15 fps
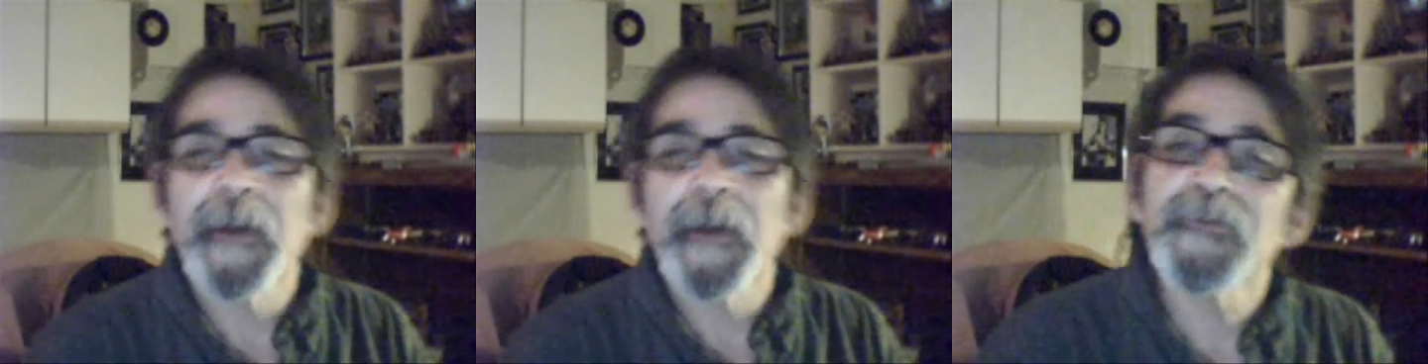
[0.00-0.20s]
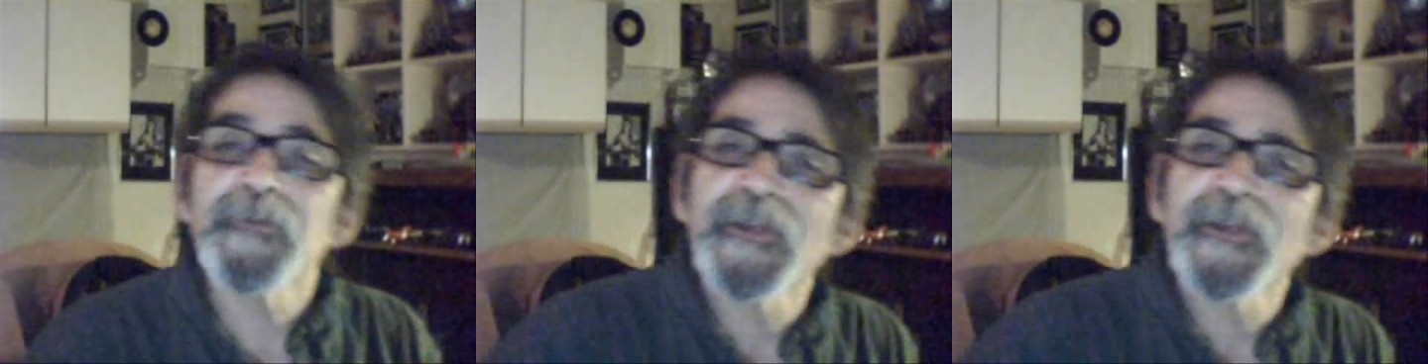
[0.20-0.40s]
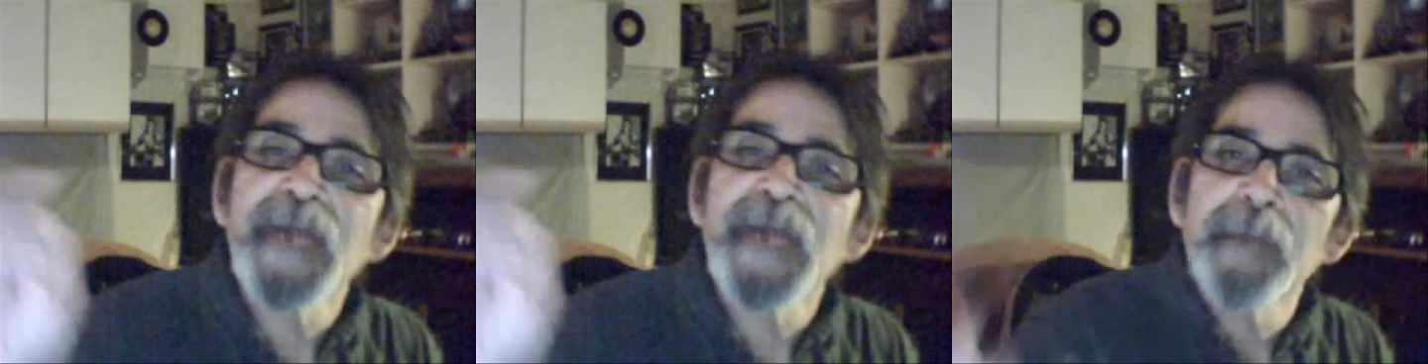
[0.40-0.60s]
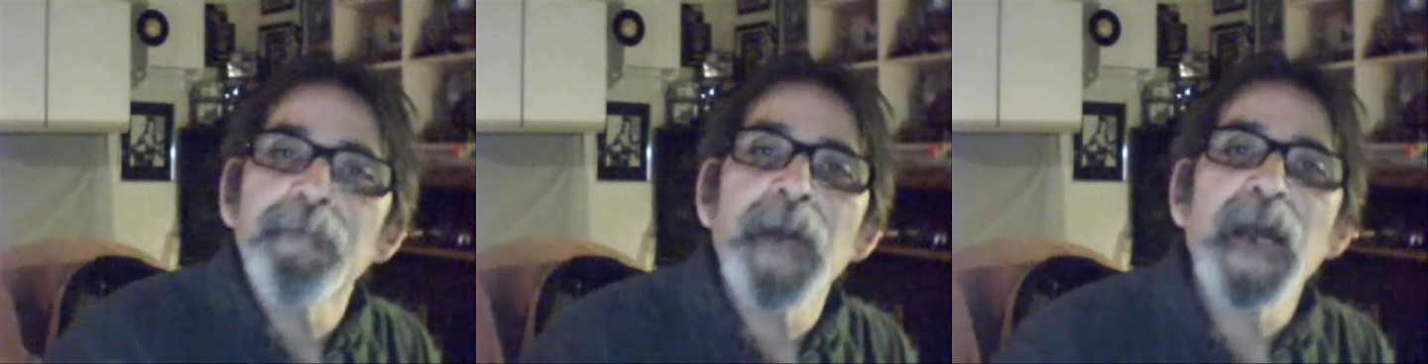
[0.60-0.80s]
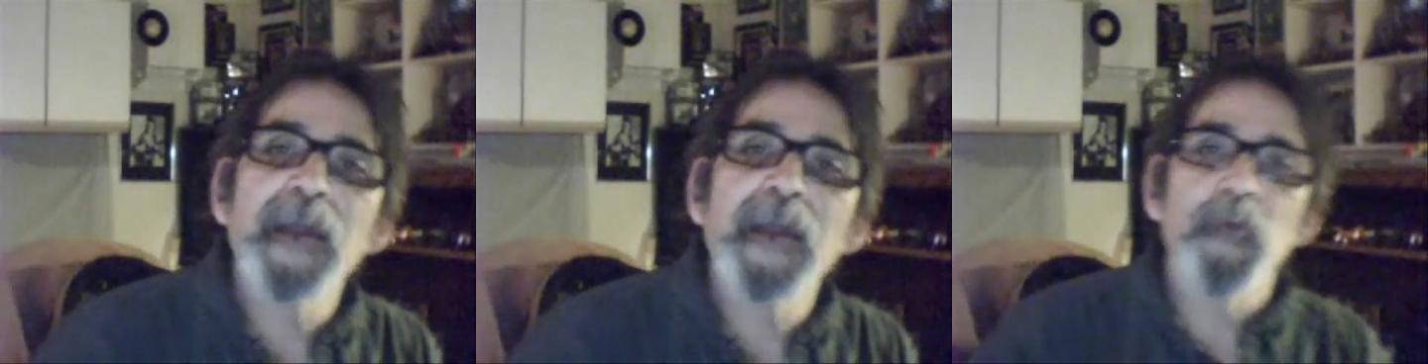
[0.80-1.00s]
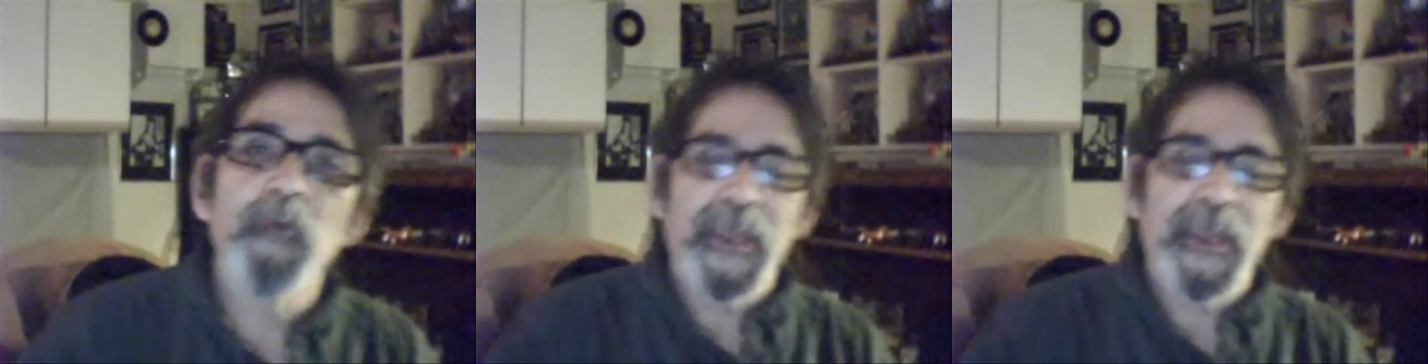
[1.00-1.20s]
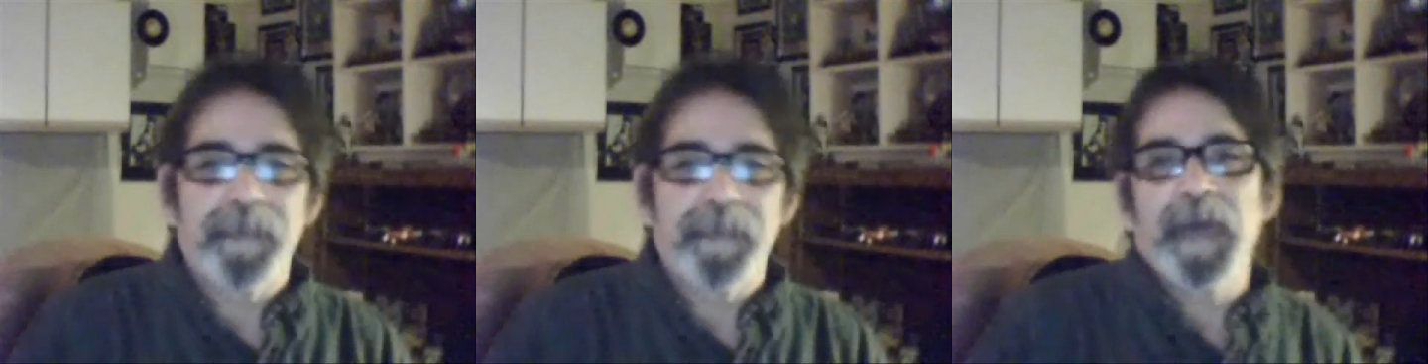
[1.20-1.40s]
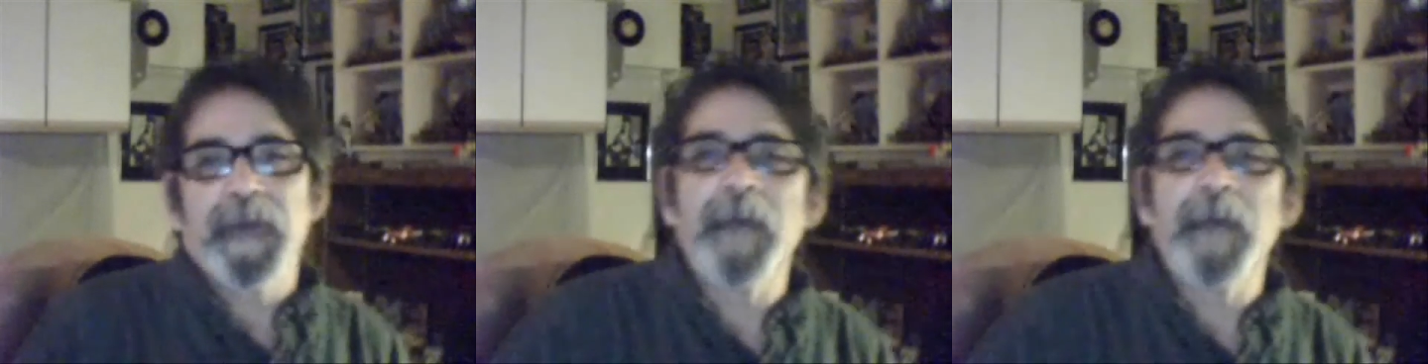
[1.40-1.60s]
I'm going to die my way.
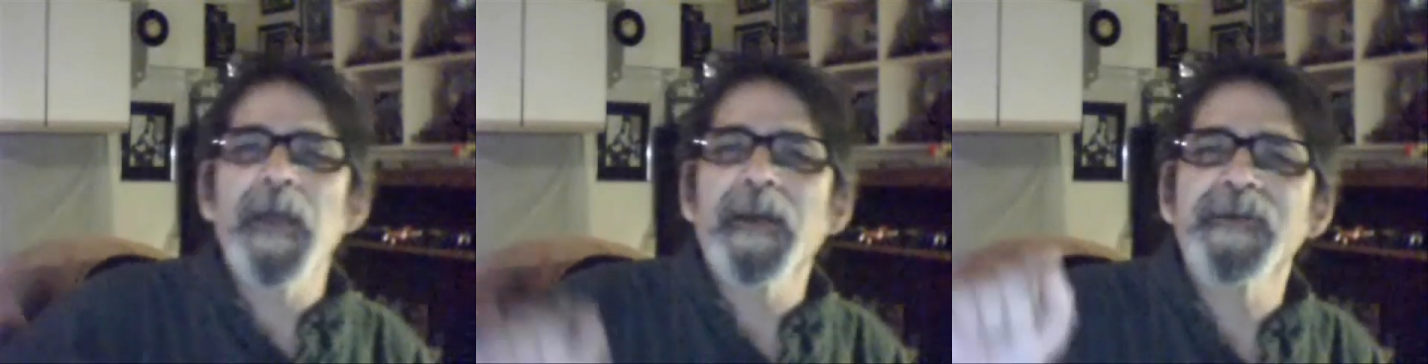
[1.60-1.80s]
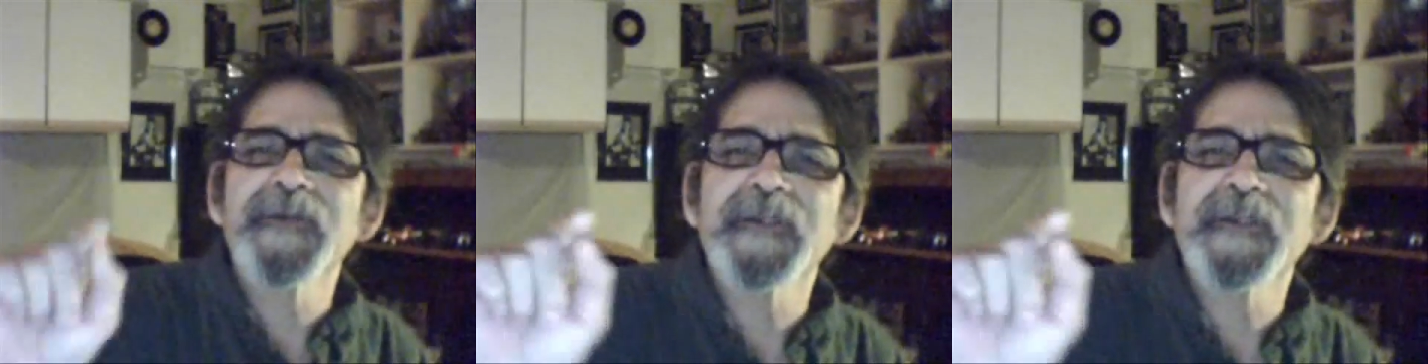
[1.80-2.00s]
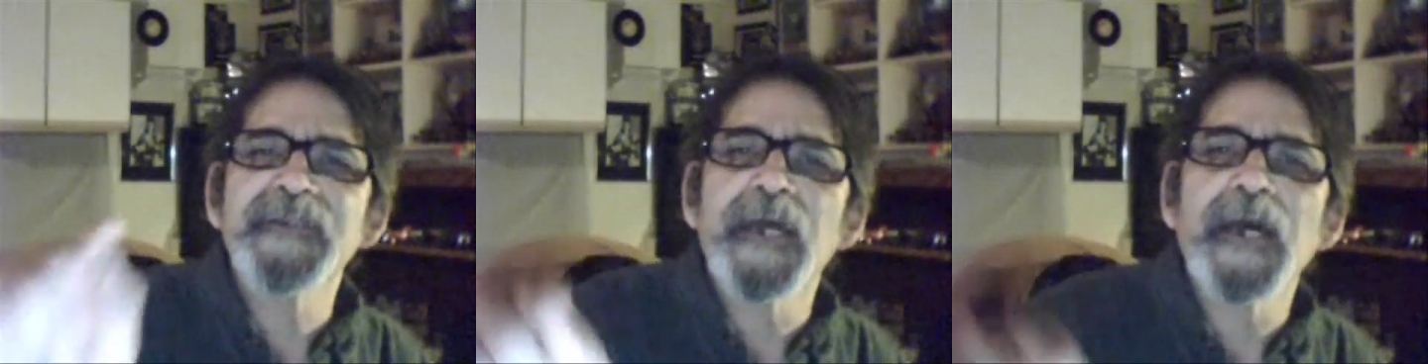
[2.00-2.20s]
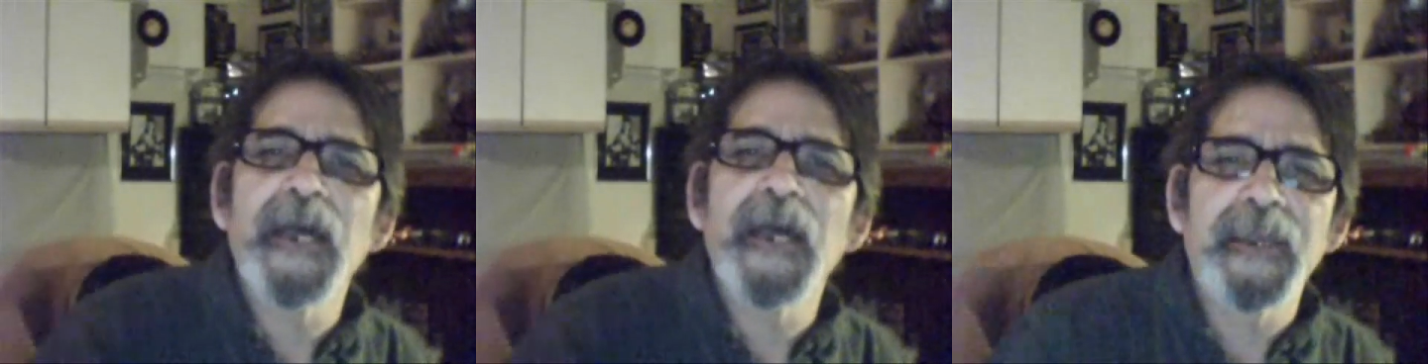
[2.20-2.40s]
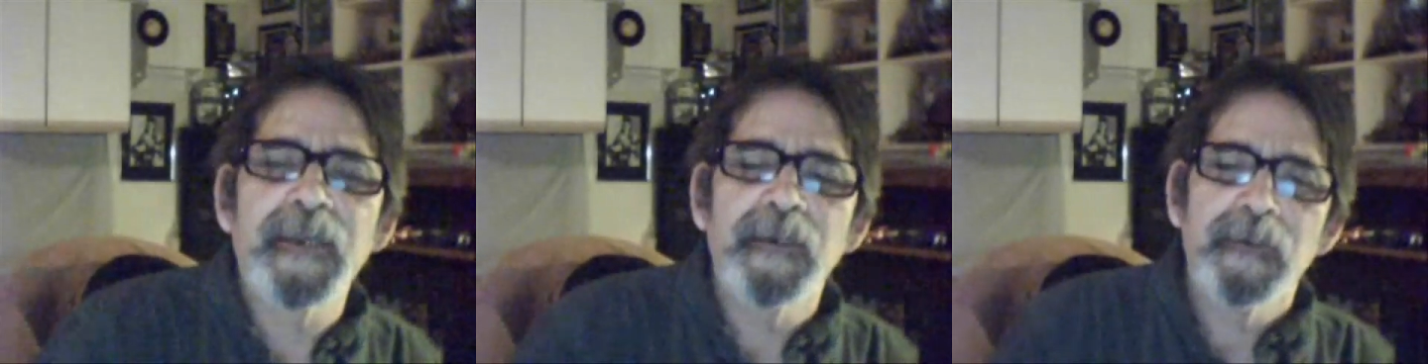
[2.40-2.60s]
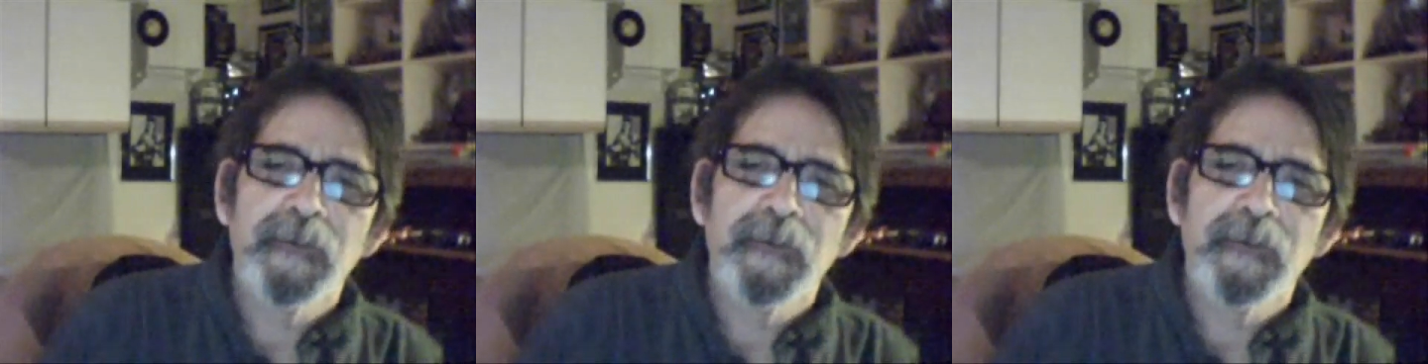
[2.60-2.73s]
I'm not going to die.